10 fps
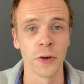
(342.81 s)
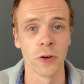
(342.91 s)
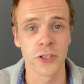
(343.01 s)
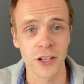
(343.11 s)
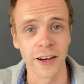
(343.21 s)

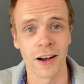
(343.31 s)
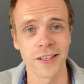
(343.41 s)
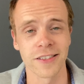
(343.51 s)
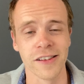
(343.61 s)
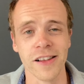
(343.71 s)
side
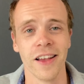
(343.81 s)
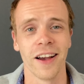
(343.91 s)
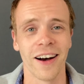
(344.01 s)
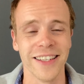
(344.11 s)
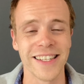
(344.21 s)
hustle
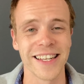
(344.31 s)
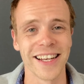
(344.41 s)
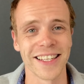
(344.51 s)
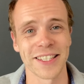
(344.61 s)
ideas,